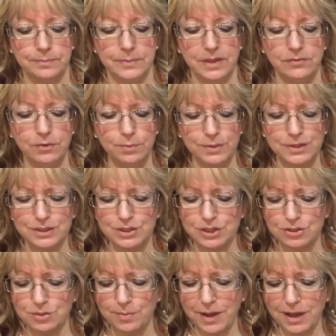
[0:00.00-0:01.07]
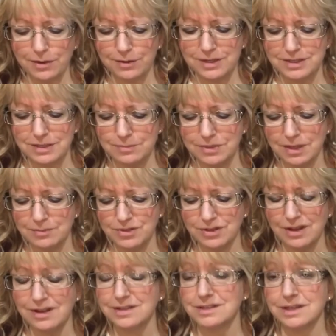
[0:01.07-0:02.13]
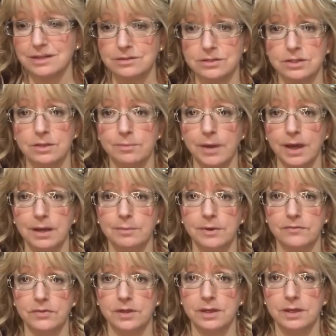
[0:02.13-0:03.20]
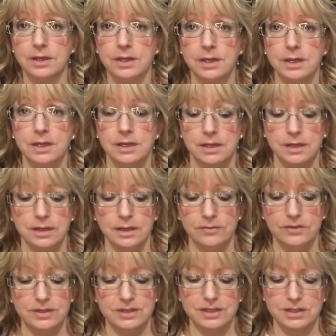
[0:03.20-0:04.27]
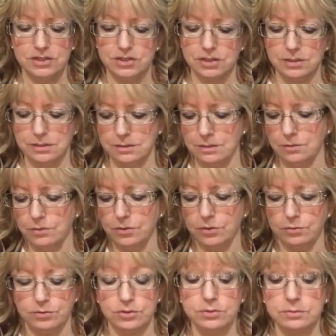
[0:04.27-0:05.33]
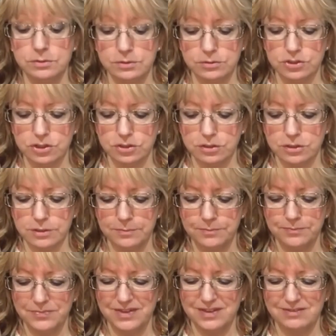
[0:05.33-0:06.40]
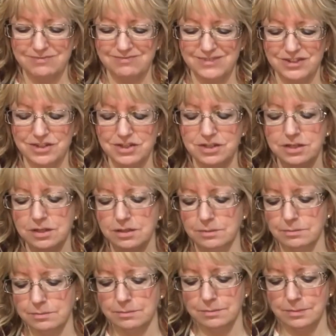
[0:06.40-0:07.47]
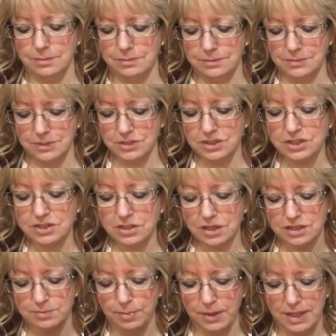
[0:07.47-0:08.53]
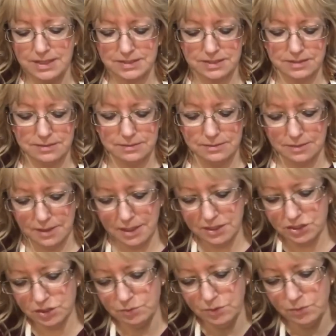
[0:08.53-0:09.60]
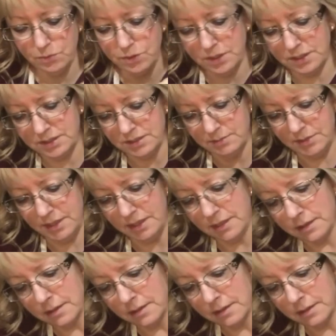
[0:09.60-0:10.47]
you put the ginger powder in it, sometimes you know how it settles to the bottom of the dish or your jar. It's just not as pleasant as you would want it to be.